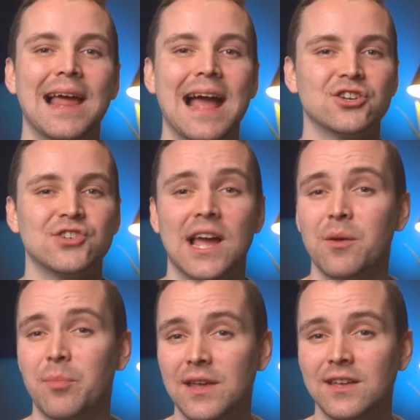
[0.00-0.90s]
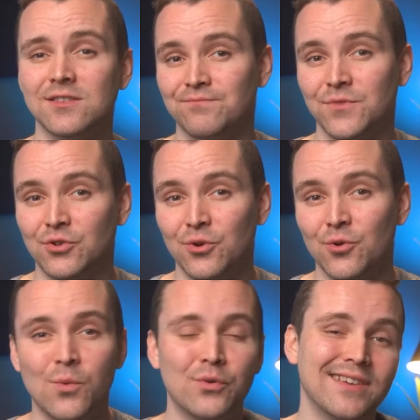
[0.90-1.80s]
hashtag appears, the
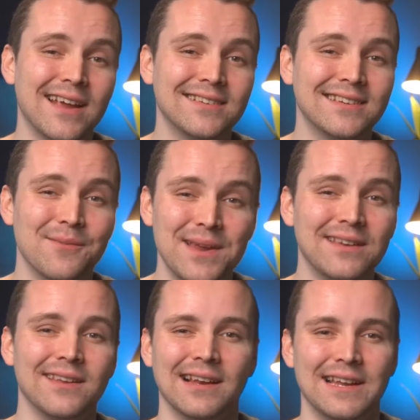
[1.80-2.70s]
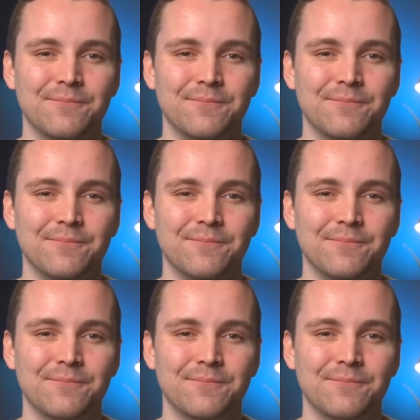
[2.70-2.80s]
tool will detect it immediately.